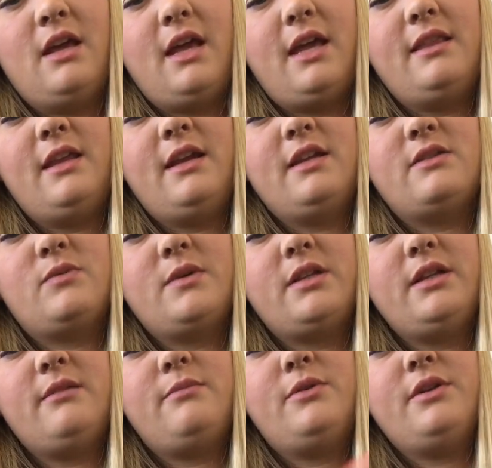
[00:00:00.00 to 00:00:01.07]
And then it's
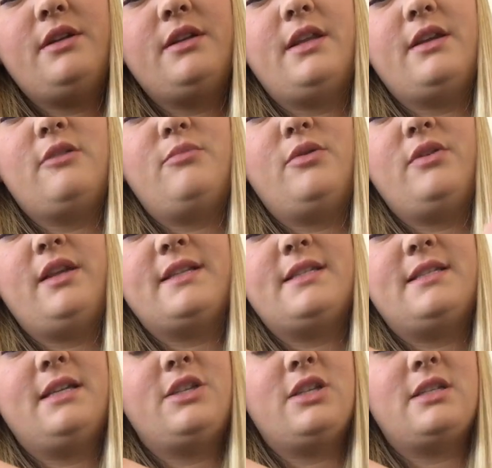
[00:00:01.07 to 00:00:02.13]
really important that you pull that
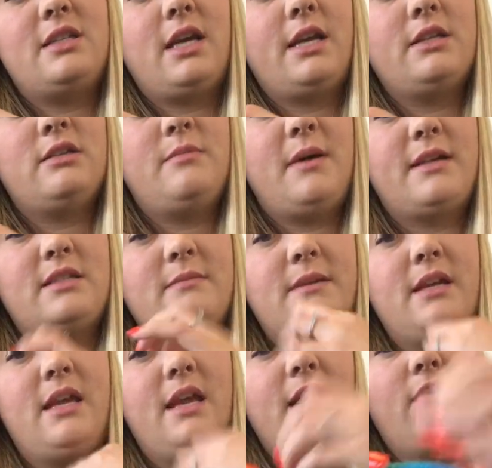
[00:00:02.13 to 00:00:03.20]
stitch as tight as you
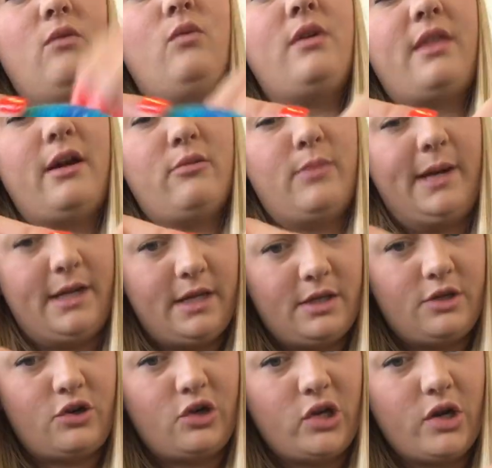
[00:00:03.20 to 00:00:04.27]
possibly can without
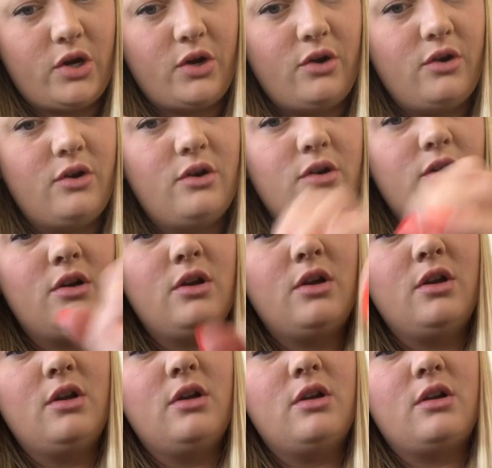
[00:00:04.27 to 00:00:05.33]
breaking your yarn.
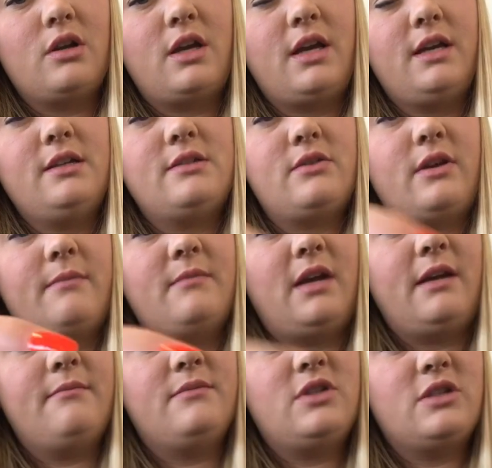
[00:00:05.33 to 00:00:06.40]
Okay, so
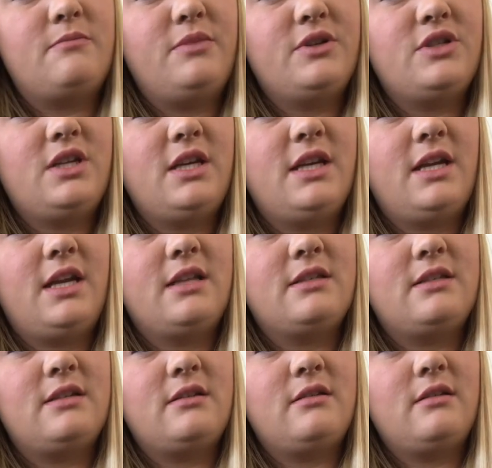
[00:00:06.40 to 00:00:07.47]
I'm just pushing it
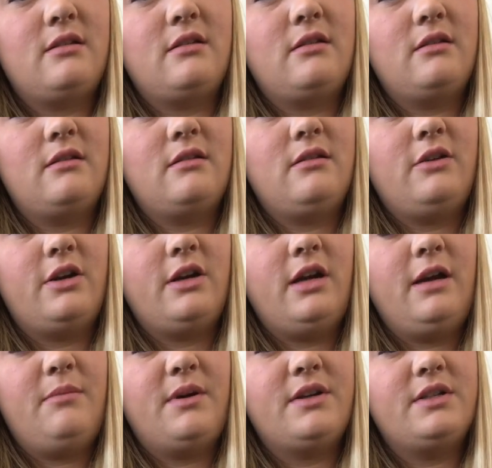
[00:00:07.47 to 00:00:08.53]
against, or
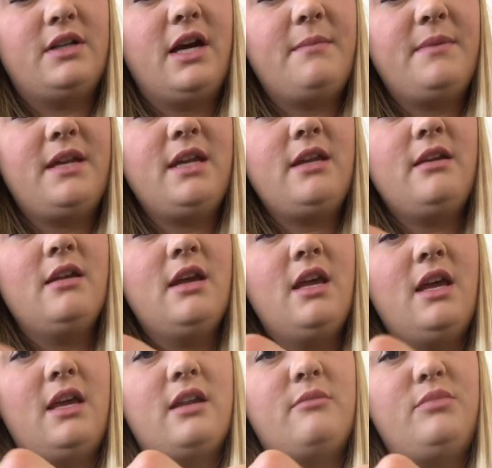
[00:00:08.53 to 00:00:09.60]
up on top again,
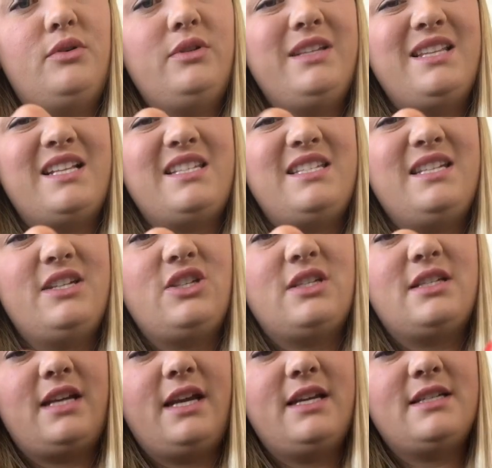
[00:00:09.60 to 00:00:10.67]
and I'm pulling that stitch
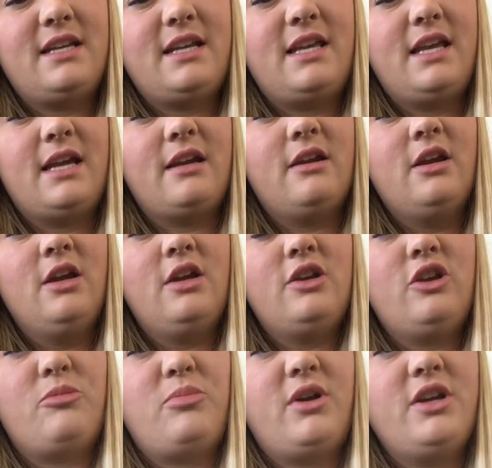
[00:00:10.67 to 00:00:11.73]
as tight as I can.
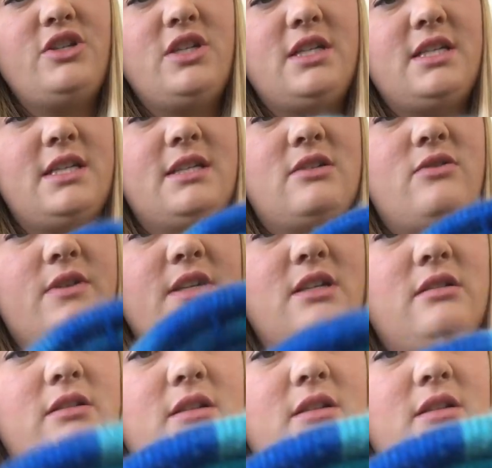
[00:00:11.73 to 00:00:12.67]
Your project is going to